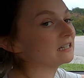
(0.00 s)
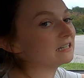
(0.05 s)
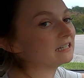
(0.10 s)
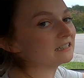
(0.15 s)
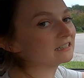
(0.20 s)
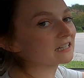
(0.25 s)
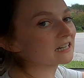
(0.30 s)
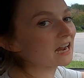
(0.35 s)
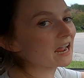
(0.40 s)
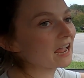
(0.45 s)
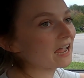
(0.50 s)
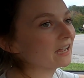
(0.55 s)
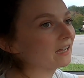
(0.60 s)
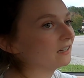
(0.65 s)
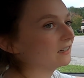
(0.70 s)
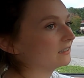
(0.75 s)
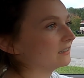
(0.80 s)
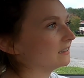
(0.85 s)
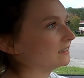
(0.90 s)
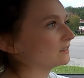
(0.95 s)
eat today
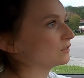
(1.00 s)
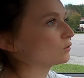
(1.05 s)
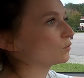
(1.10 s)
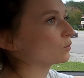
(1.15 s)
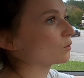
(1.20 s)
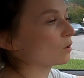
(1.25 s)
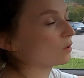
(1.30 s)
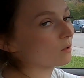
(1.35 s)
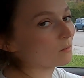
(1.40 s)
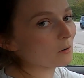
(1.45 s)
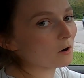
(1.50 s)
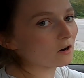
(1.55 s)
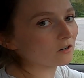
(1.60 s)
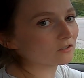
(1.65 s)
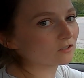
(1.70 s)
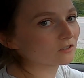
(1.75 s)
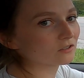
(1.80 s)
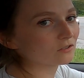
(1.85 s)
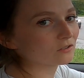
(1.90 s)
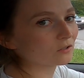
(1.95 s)
is granola
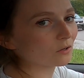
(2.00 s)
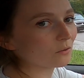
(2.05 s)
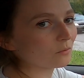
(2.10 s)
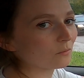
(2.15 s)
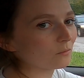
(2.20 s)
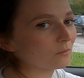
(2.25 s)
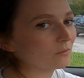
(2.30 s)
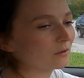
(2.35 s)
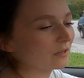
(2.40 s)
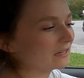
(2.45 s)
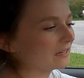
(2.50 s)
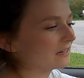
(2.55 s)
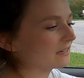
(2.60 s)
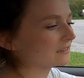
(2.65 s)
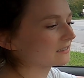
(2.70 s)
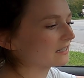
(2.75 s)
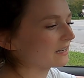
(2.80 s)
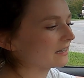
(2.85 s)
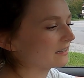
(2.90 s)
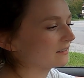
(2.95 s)
bars. So, and
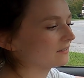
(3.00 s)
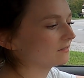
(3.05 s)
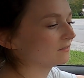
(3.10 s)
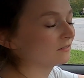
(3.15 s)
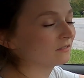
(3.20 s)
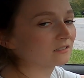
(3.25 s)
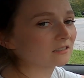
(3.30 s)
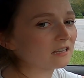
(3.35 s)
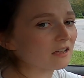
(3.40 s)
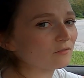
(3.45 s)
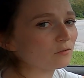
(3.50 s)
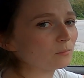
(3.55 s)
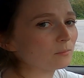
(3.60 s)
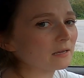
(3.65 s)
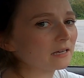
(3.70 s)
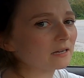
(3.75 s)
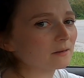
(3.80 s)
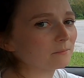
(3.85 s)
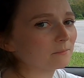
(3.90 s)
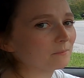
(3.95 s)
it's like 7
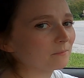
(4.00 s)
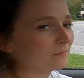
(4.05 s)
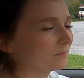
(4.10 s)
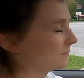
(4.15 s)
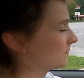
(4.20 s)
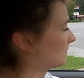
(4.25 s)
p.m.